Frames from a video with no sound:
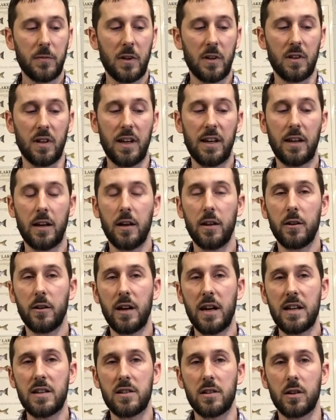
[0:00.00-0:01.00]
Like other
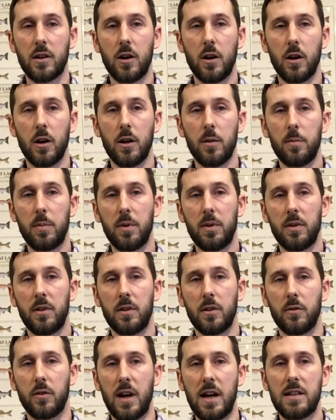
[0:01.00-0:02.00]
Asian carp,
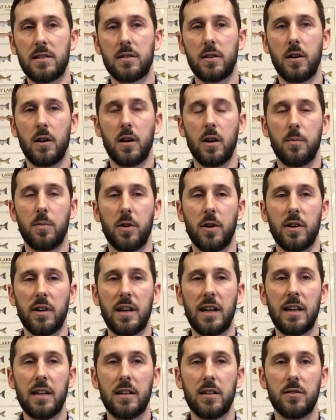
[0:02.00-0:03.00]
grass carp are
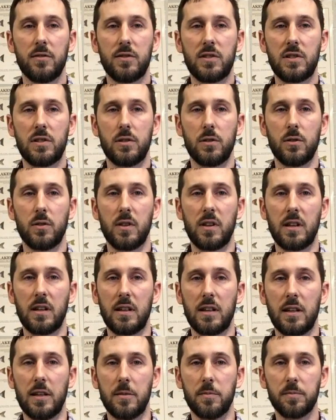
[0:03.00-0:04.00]
native to
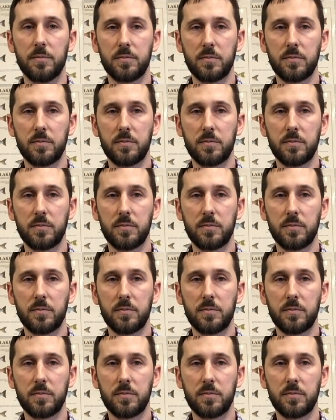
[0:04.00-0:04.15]
the